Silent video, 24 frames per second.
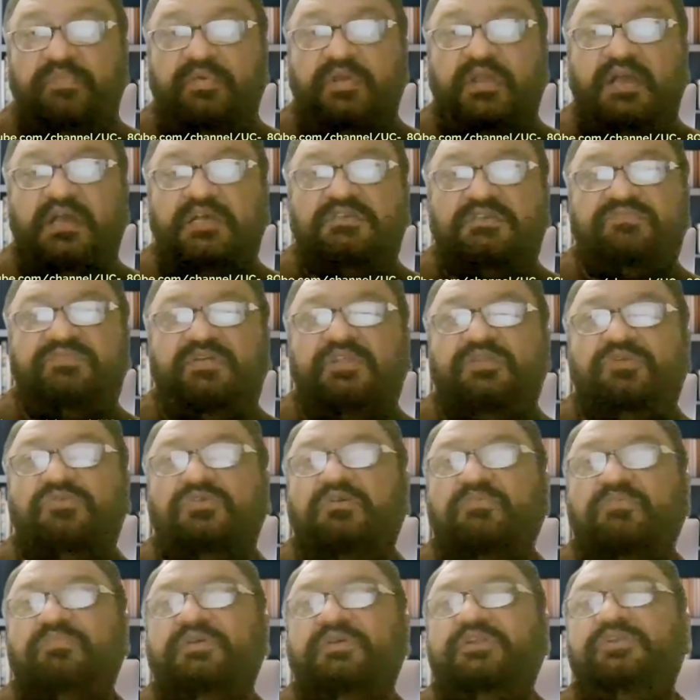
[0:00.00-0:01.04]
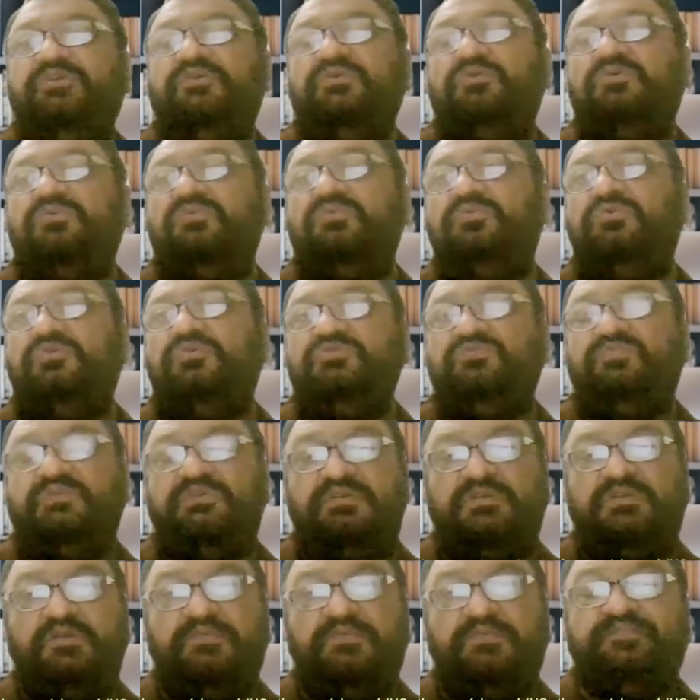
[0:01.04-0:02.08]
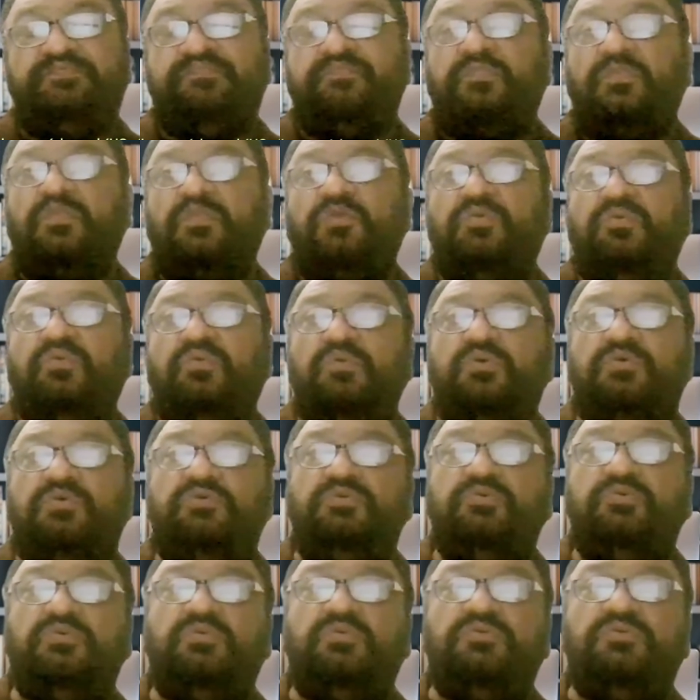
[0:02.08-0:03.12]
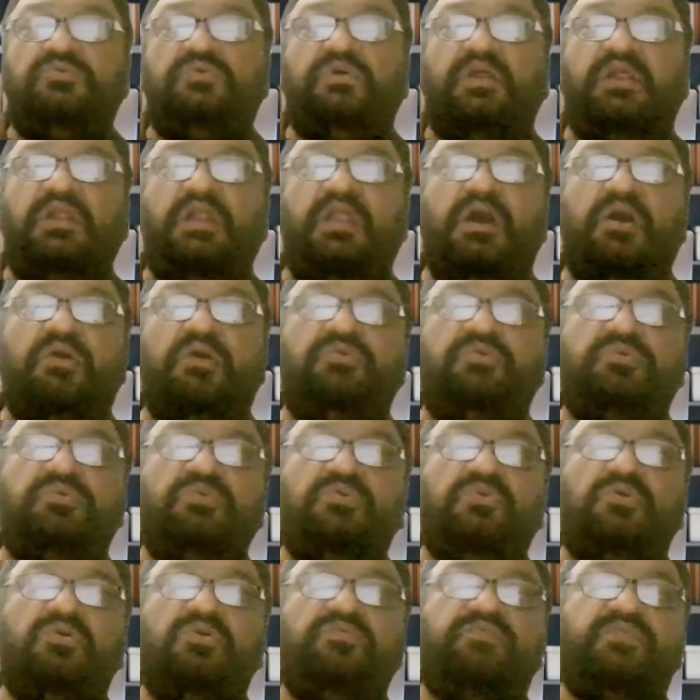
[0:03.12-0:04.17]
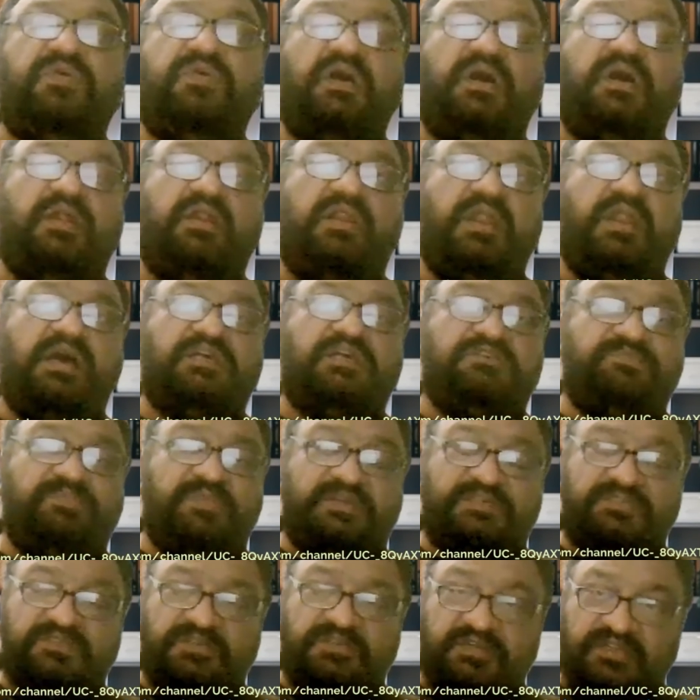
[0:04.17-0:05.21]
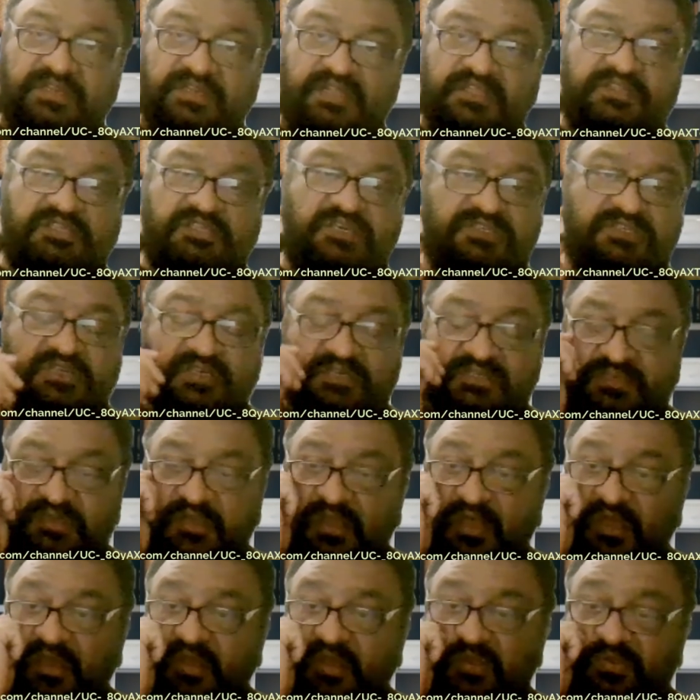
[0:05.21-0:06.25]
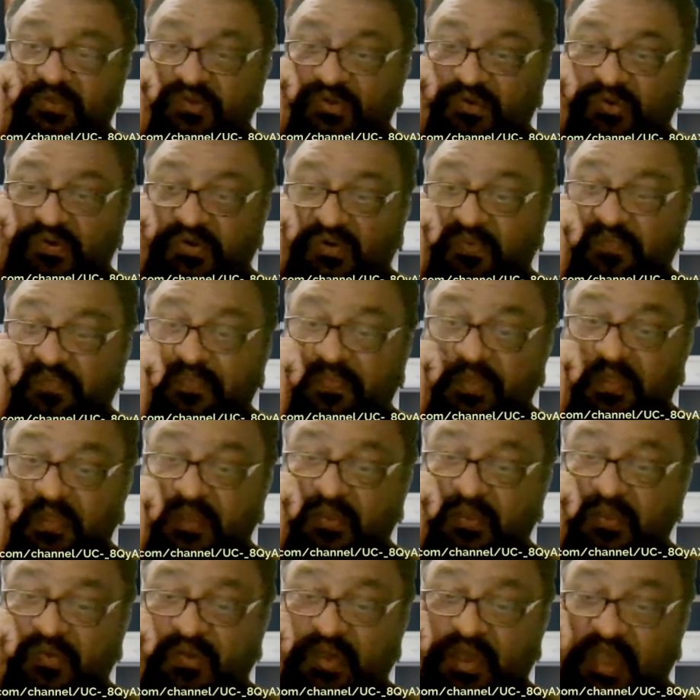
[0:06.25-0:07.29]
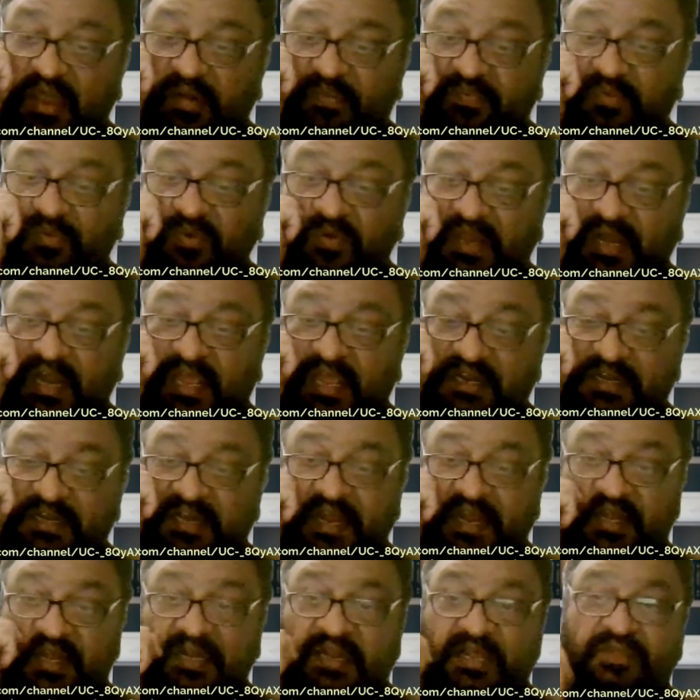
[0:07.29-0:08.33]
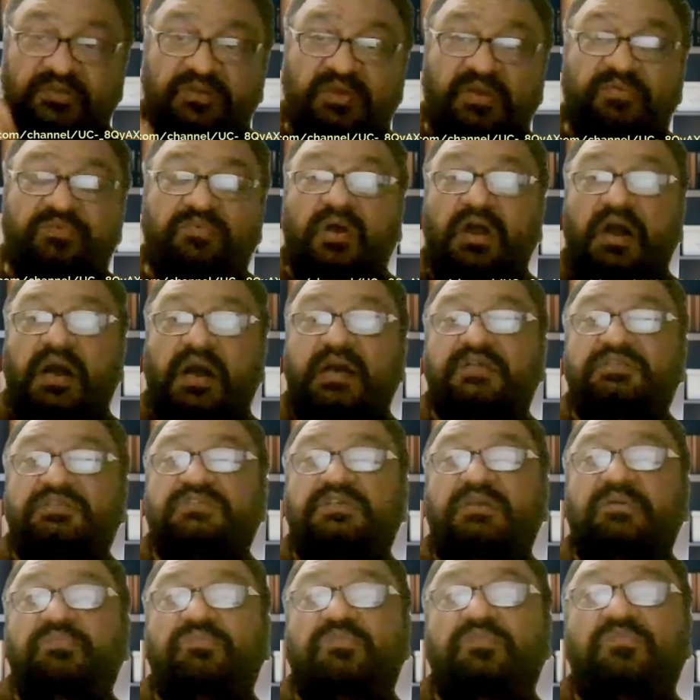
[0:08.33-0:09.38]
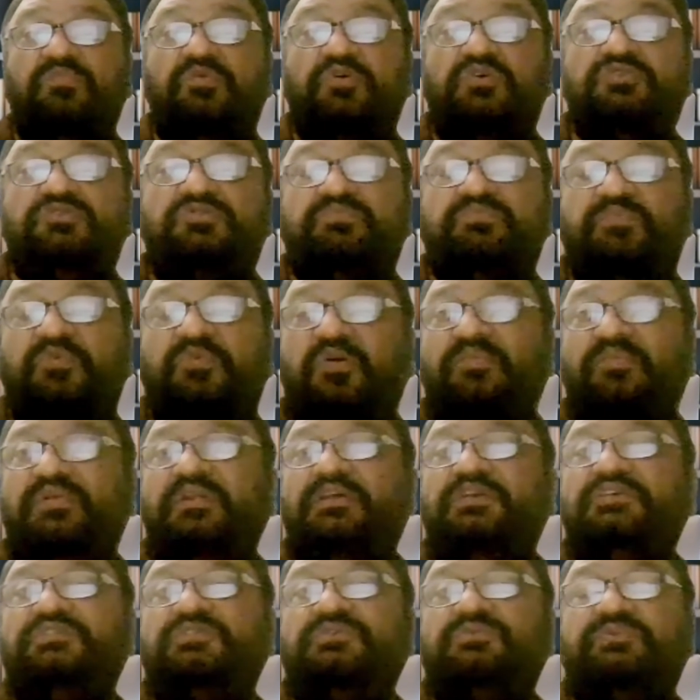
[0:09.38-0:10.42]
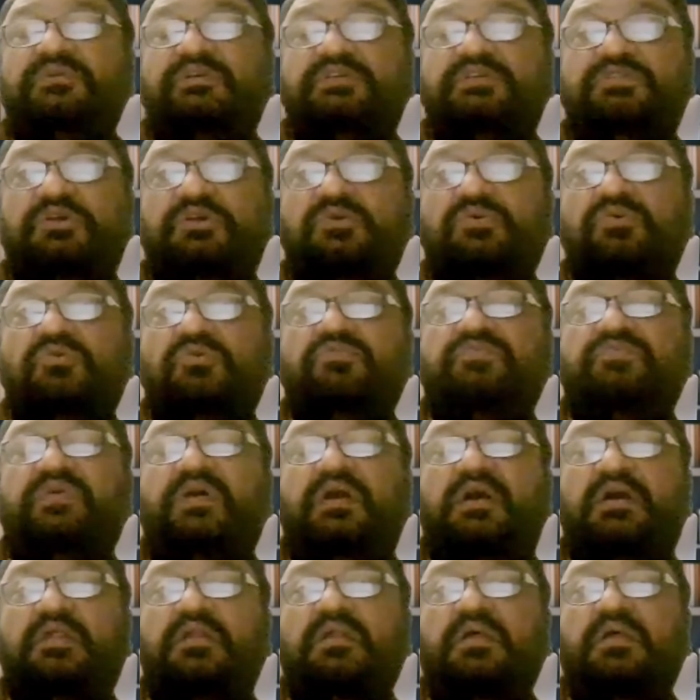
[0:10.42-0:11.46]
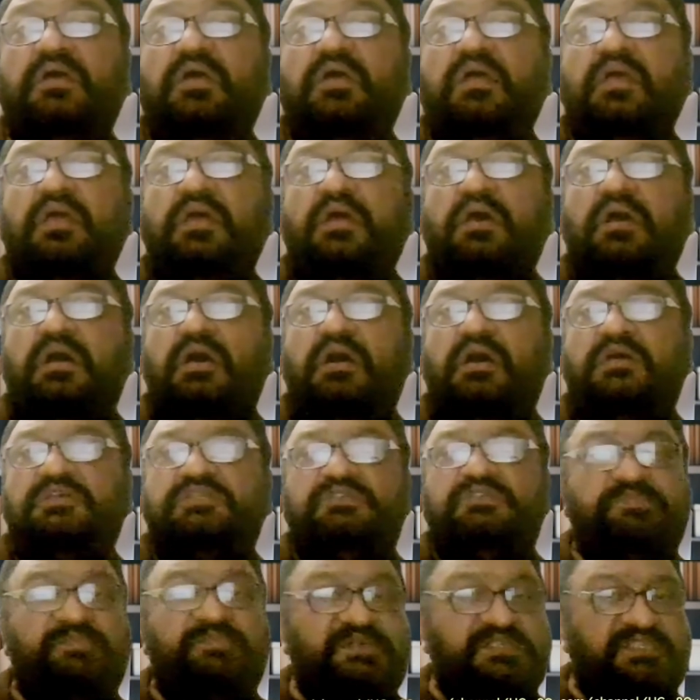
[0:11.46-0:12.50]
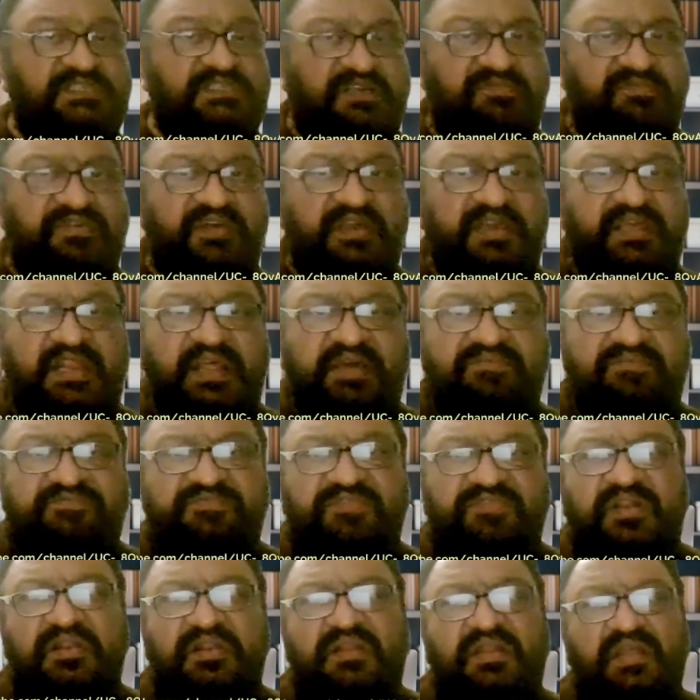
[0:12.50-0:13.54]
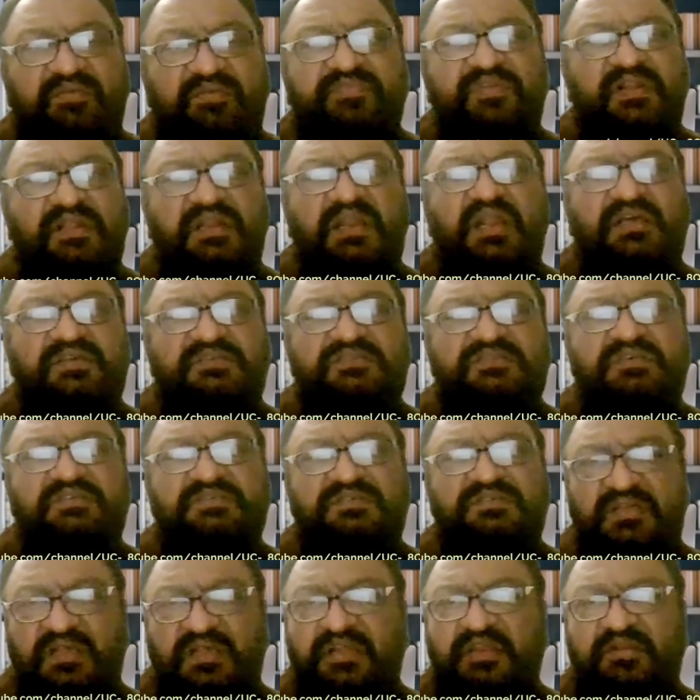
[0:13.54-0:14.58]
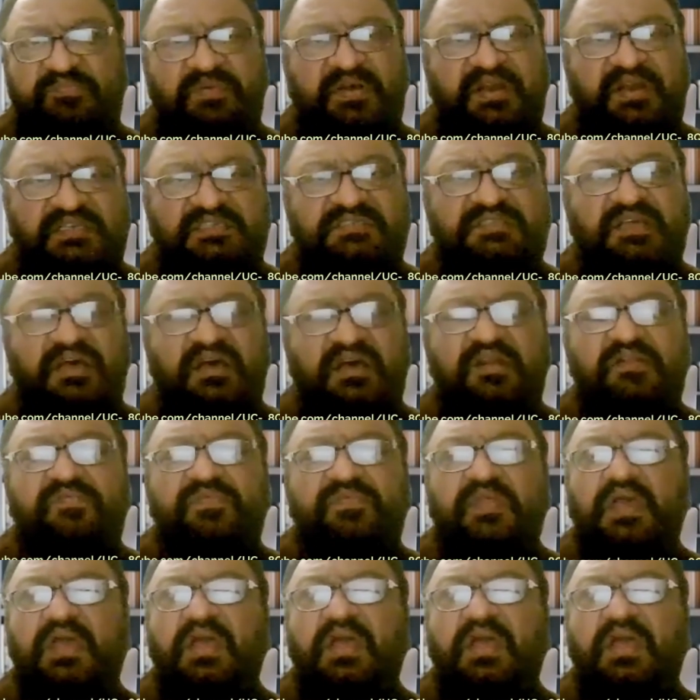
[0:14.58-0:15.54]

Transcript: because when you complete your coursework, you are allowed to go for last semester in a thesis. So you have to collect data, you have to ask him. Most probably students, they go for a simple survey in MPhil classes in Pakistan,